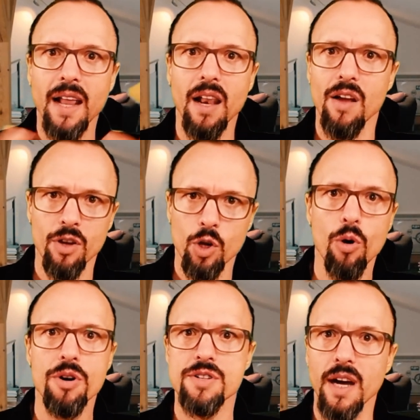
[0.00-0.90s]
level
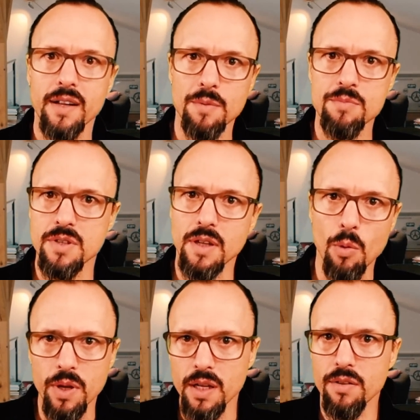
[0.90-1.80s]
course items in there.
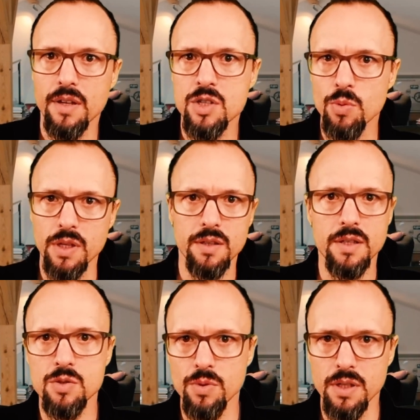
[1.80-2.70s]
We need this, we need
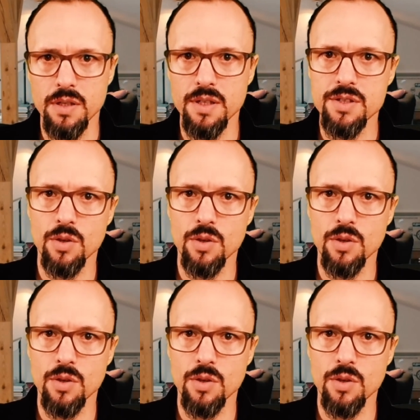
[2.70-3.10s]
this, we need this.